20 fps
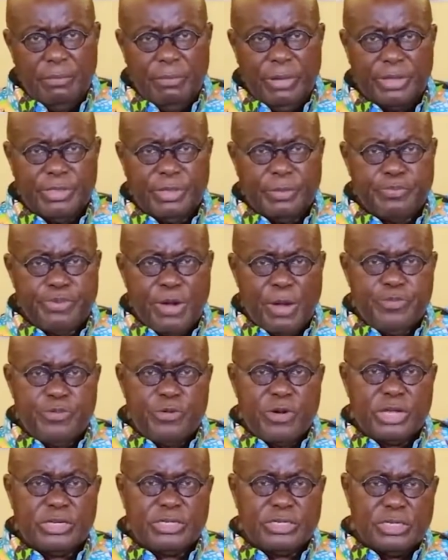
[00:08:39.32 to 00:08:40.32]
by the
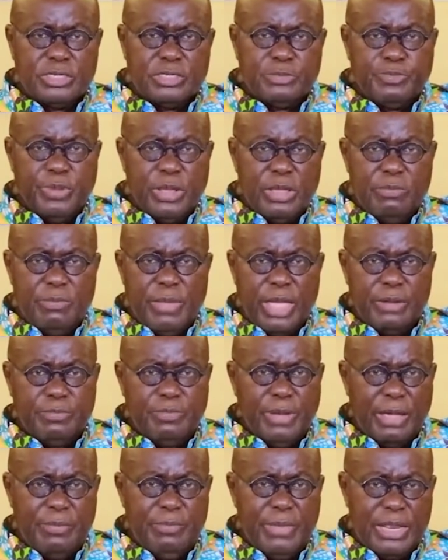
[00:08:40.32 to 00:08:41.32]
preparations being
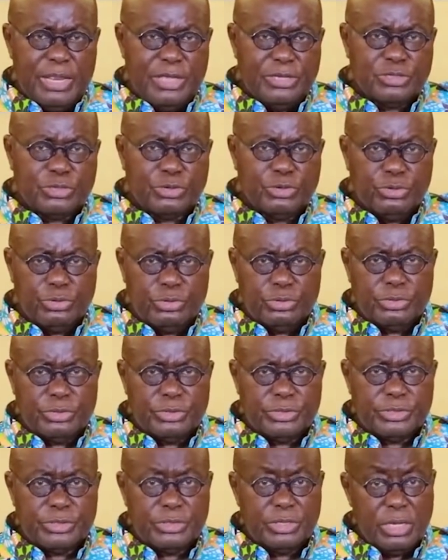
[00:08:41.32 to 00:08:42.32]
made by many
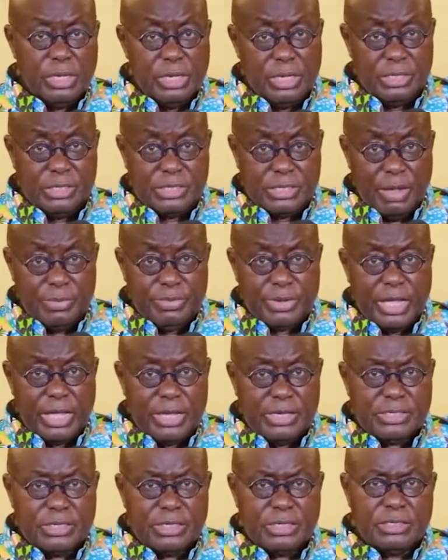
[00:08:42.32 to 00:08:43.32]
schools, in some
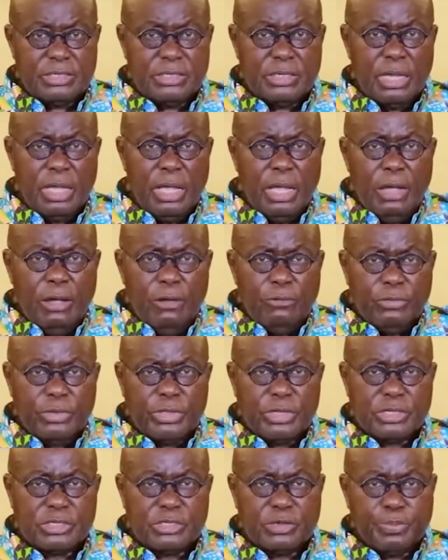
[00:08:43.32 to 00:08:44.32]
cases
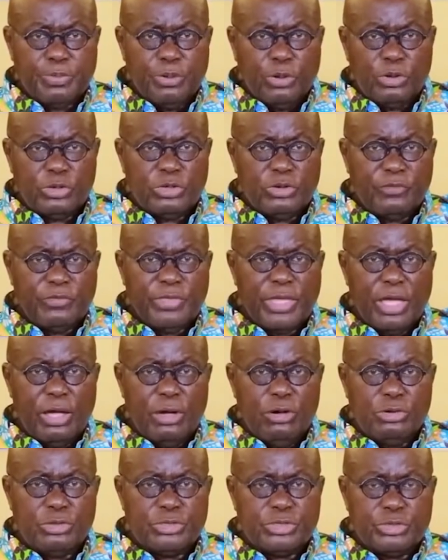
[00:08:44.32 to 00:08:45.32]
with the support of
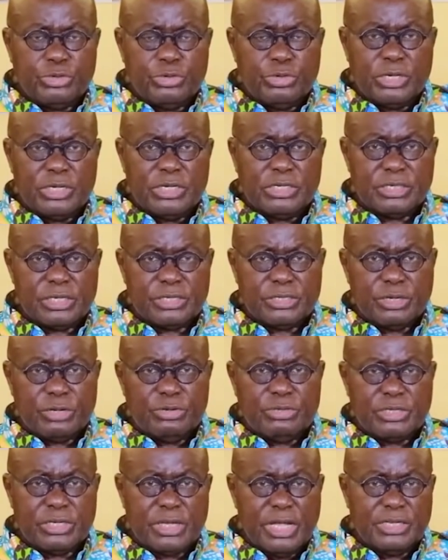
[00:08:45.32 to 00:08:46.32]
their old Students
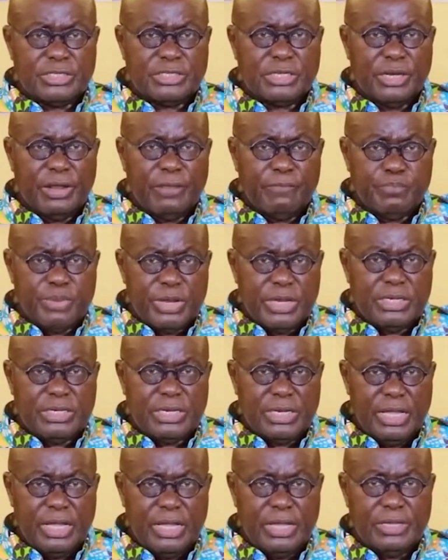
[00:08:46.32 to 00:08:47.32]
Association and
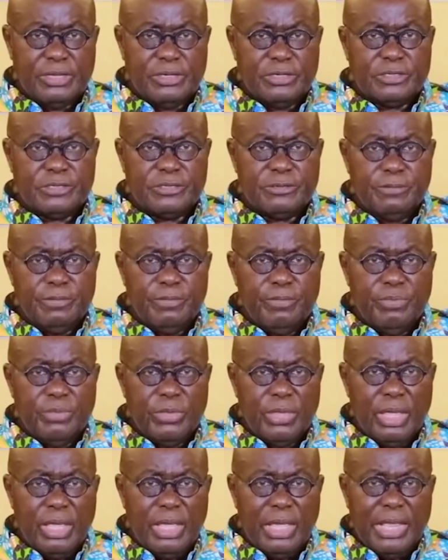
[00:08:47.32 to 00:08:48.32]
PTAs,
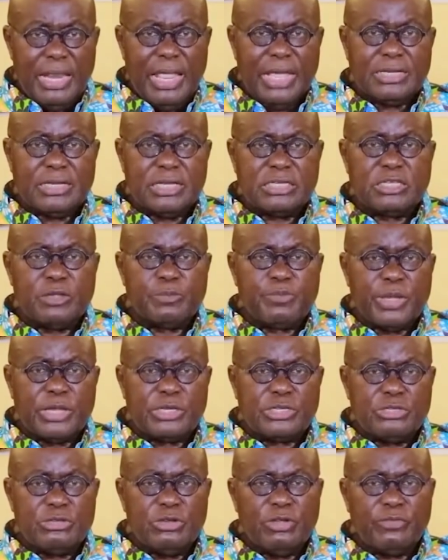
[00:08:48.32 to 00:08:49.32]
in
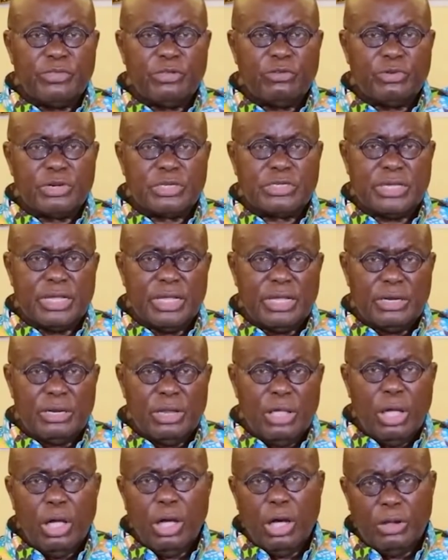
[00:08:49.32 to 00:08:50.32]
anticipation of the
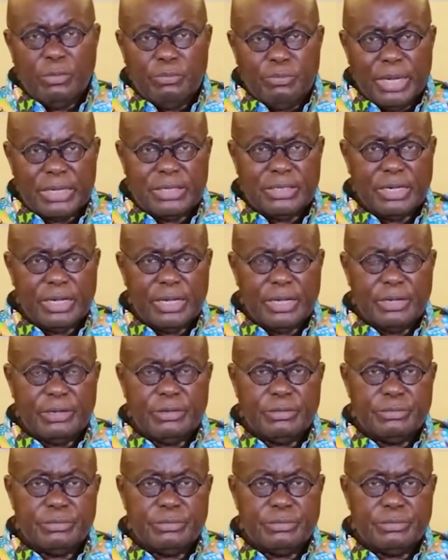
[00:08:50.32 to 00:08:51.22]
return on Monday.